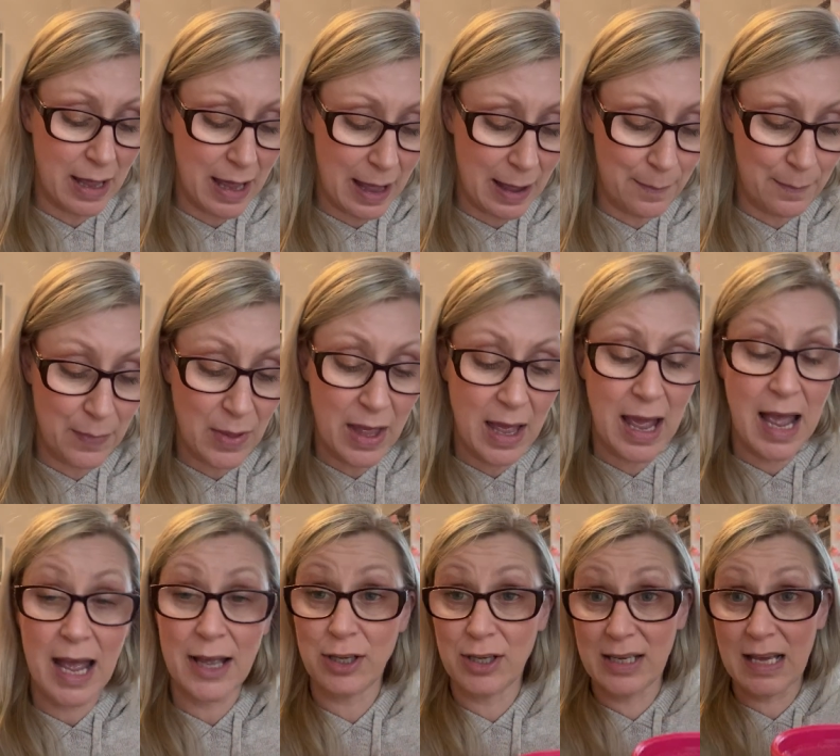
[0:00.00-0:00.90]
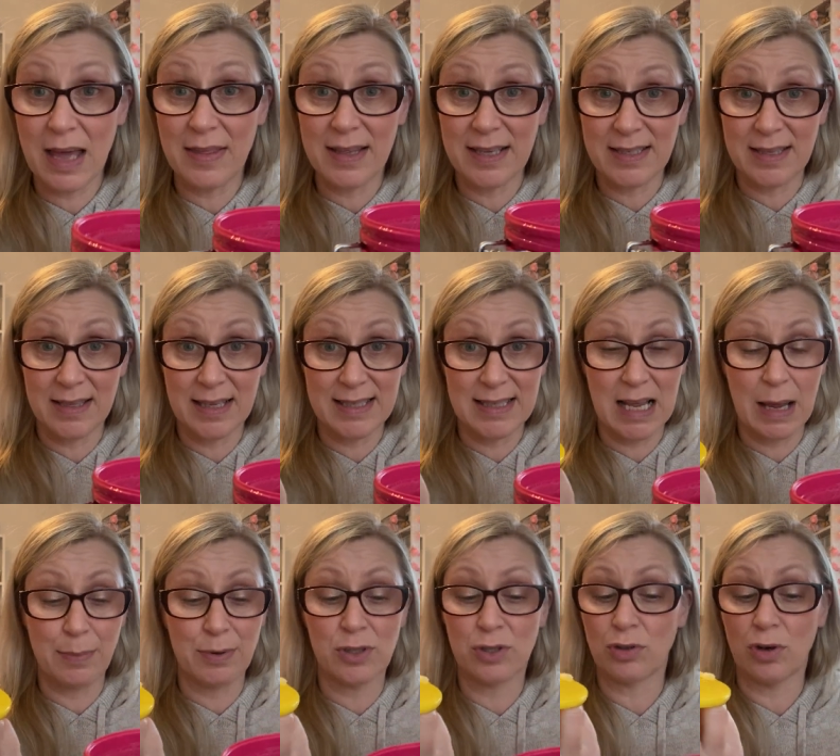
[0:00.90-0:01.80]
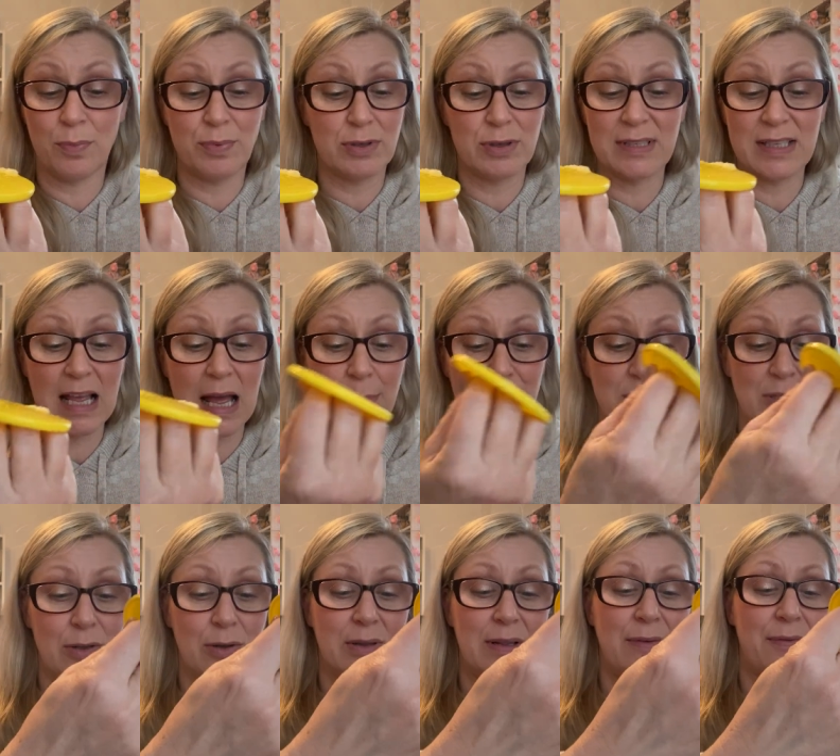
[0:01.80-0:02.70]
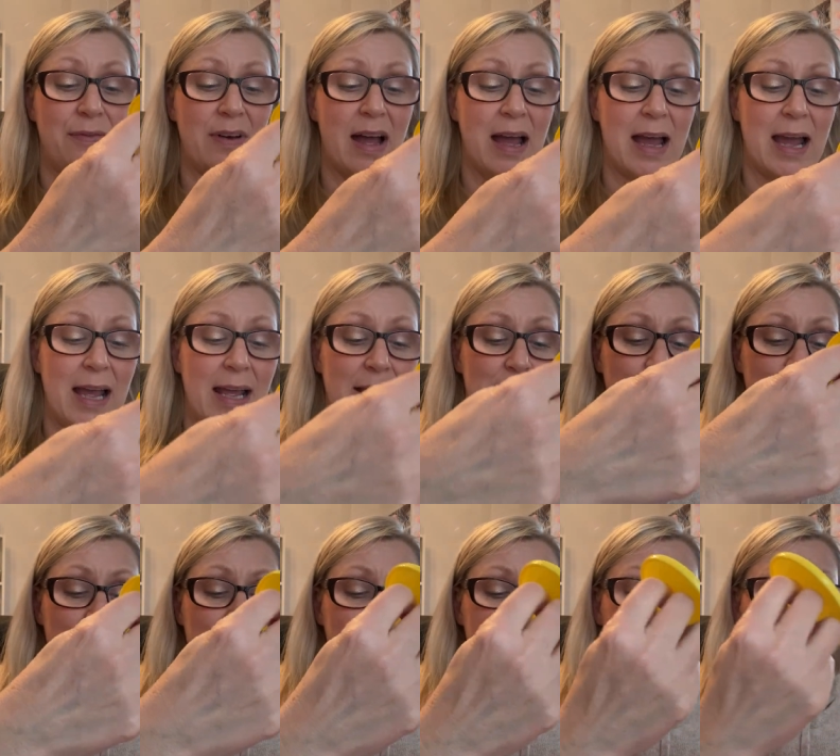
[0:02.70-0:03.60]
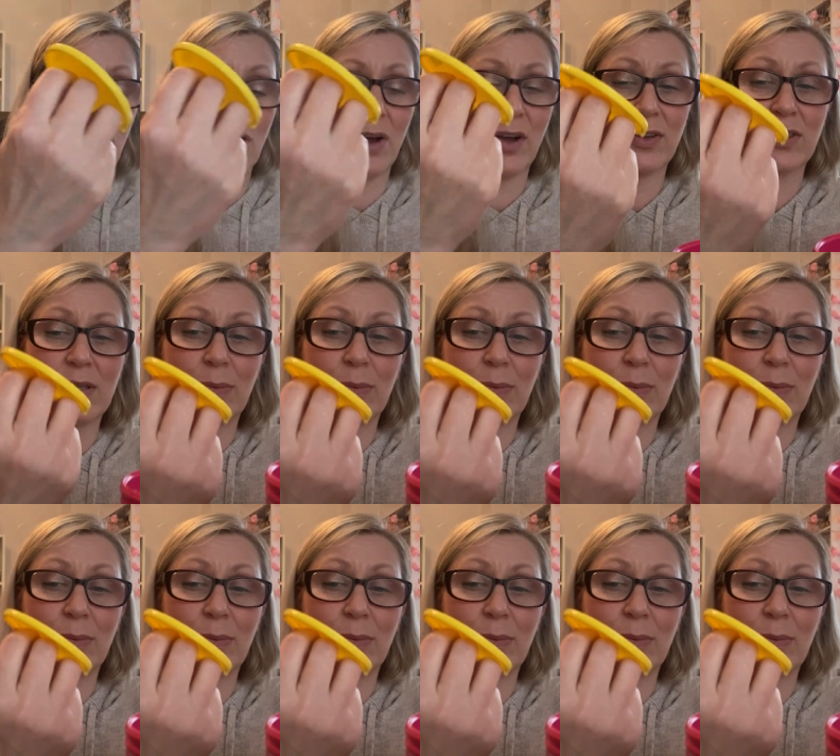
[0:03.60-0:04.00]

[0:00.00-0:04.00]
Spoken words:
And you get this in this type of scrub, so it's absolutely fine because they've got oil.